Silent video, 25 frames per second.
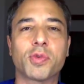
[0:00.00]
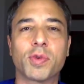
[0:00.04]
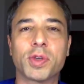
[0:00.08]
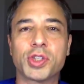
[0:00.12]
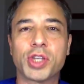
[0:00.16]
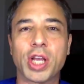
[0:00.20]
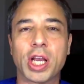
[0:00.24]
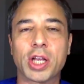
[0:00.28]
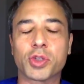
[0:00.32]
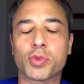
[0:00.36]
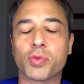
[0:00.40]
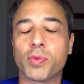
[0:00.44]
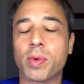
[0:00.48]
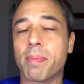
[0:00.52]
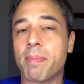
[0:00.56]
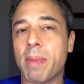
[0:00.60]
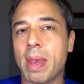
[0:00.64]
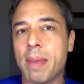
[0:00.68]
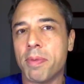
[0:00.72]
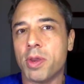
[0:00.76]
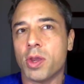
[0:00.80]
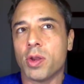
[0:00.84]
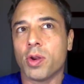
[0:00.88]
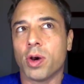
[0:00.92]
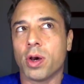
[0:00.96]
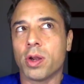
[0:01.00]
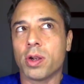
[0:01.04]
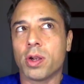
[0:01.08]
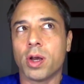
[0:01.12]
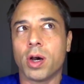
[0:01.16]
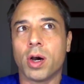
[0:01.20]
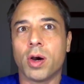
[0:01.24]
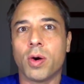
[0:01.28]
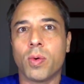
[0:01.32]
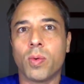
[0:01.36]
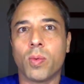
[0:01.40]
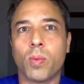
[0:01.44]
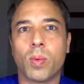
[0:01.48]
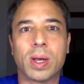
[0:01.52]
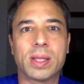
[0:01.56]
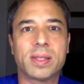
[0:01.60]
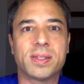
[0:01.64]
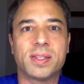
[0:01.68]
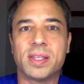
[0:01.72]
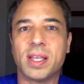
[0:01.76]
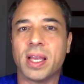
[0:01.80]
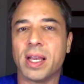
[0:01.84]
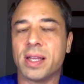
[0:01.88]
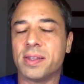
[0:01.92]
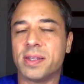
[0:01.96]
trajectory. Maybe you don't know
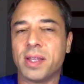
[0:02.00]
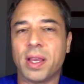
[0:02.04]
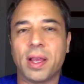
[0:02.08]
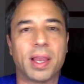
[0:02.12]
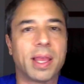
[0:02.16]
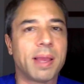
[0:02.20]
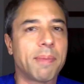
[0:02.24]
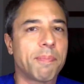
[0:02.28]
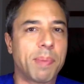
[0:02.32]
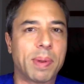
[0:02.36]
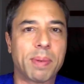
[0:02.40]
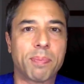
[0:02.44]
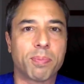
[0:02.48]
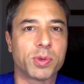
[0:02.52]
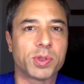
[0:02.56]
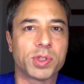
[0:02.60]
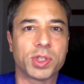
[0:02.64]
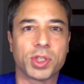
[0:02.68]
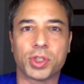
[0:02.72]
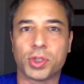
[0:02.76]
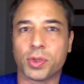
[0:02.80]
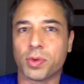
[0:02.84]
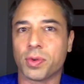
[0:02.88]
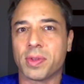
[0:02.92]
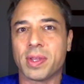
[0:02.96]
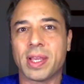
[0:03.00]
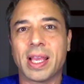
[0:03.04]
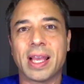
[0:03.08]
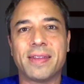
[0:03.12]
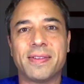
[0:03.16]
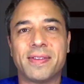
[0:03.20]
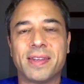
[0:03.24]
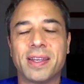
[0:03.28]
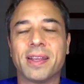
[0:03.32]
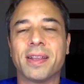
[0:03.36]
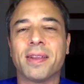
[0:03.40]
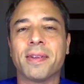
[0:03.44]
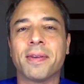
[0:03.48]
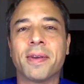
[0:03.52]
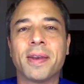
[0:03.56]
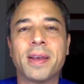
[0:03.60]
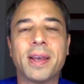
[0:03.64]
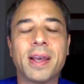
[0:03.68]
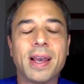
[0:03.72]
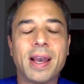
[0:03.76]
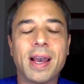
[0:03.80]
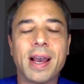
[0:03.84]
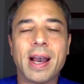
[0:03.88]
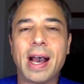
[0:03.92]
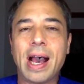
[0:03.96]
what's the ideal implant position or the ideal
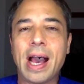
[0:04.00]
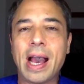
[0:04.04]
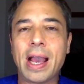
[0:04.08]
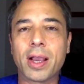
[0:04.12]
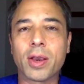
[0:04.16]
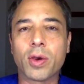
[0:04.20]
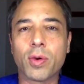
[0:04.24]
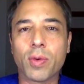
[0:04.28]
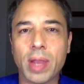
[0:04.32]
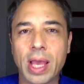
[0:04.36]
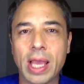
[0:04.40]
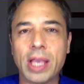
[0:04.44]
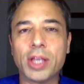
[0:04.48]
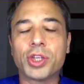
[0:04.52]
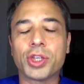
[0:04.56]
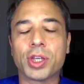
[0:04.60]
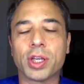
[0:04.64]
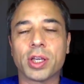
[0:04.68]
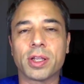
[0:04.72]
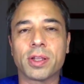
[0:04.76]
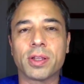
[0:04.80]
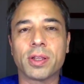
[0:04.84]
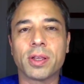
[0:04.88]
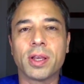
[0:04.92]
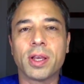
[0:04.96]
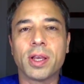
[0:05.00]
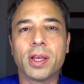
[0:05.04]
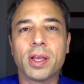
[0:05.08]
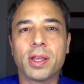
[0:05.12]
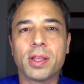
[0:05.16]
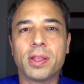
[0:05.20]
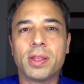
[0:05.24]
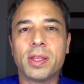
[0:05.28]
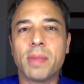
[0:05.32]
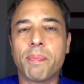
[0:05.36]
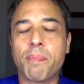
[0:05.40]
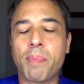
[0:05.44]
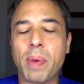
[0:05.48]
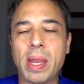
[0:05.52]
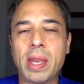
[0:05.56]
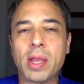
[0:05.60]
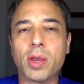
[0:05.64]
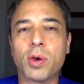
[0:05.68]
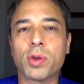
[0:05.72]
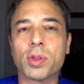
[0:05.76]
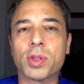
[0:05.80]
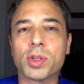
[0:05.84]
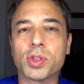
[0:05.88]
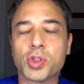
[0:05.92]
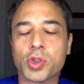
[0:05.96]
angulation depending
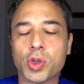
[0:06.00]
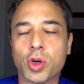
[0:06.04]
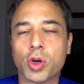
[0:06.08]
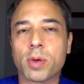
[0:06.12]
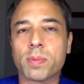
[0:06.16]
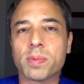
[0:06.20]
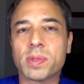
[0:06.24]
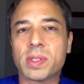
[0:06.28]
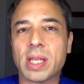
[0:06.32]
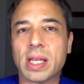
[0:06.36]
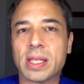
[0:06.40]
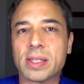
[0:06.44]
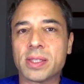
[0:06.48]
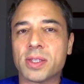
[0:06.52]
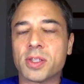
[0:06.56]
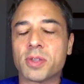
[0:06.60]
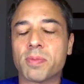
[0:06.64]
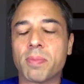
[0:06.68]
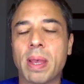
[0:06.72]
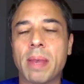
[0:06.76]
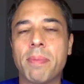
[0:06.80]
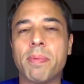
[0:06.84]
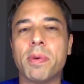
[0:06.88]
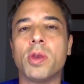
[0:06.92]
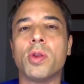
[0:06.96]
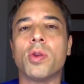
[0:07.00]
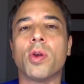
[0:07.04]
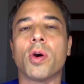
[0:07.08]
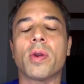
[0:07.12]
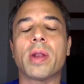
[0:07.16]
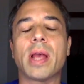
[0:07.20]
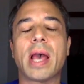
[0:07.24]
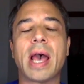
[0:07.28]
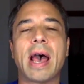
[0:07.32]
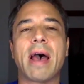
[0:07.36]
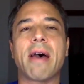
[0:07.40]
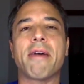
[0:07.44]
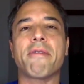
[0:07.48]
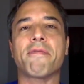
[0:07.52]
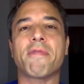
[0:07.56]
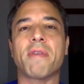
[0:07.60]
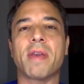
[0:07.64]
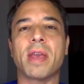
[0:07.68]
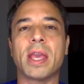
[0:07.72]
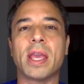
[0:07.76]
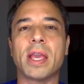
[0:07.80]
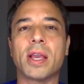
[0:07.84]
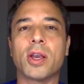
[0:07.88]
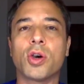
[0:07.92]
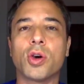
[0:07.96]
on the circumstances. Maybe you don't have
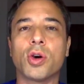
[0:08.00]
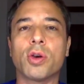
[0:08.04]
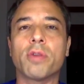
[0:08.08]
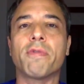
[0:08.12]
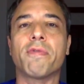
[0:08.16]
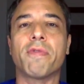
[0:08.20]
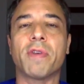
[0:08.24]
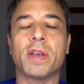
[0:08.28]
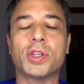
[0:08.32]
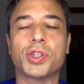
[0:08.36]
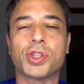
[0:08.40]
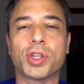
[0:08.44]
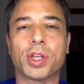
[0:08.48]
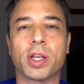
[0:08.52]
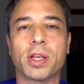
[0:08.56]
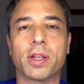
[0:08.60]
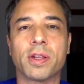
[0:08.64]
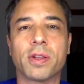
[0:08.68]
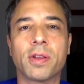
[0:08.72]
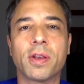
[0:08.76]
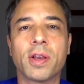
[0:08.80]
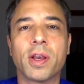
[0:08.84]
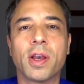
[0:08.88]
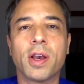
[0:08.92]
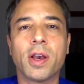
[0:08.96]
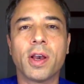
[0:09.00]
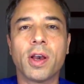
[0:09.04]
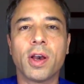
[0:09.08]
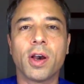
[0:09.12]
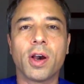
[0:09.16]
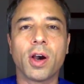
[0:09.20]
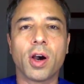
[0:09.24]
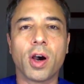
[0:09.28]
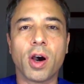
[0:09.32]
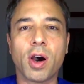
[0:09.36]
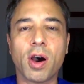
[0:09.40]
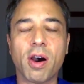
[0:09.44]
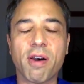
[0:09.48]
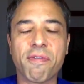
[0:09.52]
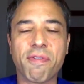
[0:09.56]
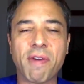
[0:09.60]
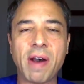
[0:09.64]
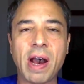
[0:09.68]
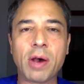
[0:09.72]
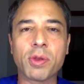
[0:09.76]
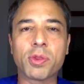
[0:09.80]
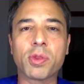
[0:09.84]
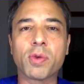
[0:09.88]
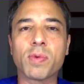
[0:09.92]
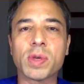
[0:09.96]
a good vision of
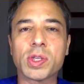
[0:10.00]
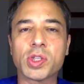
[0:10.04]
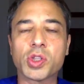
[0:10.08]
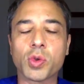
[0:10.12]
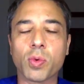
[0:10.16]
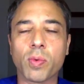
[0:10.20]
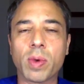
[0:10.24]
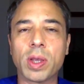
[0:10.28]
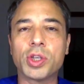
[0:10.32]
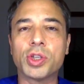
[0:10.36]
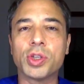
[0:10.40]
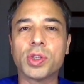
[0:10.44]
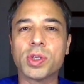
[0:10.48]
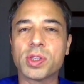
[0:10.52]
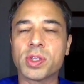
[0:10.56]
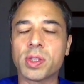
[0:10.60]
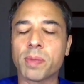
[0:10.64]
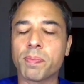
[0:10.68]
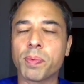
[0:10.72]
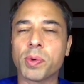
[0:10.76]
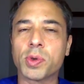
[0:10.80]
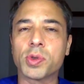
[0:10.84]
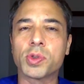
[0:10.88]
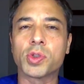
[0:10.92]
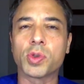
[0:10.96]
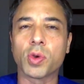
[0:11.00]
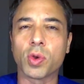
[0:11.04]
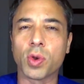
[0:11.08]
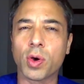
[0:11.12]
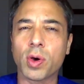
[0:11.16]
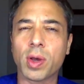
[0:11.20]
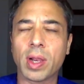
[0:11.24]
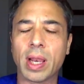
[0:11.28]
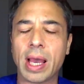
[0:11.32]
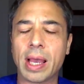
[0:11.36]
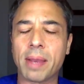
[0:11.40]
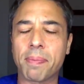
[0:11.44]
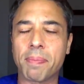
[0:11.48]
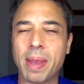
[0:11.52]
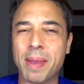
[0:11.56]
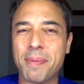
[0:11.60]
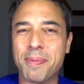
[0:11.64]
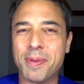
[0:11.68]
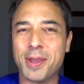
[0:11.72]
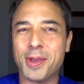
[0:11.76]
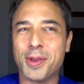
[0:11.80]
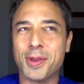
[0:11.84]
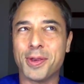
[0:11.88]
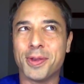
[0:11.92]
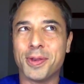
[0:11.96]
how the restoration is supposed to look like.
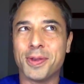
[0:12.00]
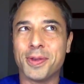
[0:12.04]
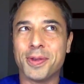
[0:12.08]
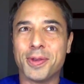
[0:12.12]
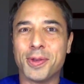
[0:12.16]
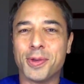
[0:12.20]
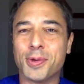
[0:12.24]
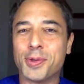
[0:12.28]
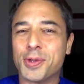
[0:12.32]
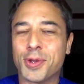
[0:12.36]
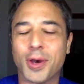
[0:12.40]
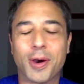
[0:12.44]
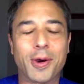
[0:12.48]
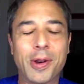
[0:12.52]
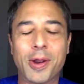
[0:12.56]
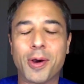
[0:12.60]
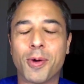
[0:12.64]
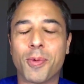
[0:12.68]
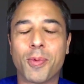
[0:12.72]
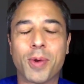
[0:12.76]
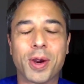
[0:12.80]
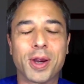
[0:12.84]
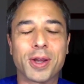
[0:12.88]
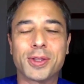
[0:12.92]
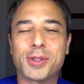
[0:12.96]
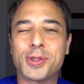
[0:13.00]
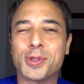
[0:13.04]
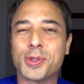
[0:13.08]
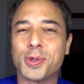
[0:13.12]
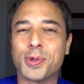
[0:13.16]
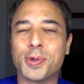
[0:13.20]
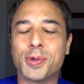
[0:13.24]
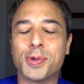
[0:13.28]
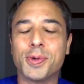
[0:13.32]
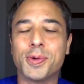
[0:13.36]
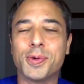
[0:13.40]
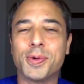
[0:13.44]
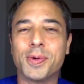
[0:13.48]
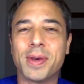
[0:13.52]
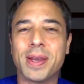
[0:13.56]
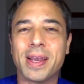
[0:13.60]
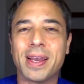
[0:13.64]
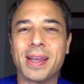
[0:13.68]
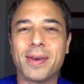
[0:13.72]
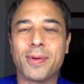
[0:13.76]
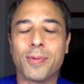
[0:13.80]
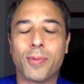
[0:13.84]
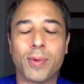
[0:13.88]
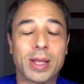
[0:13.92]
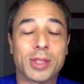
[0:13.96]
Maybe you don't know what
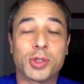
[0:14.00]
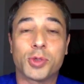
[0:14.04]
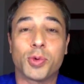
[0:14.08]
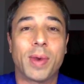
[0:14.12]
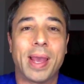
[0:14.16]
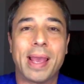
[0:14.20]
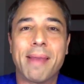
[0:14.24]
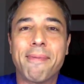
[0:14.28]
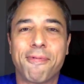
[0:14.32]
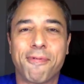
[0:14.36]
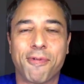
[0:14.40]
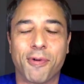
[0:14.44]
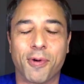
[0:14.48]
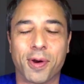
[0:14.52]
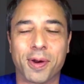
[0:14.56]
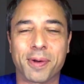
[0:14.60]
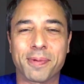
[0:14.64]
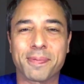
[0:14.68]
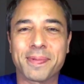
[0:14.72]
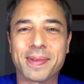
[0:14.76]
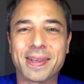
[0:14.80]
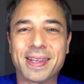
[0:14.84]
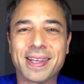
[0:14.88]
to aim for.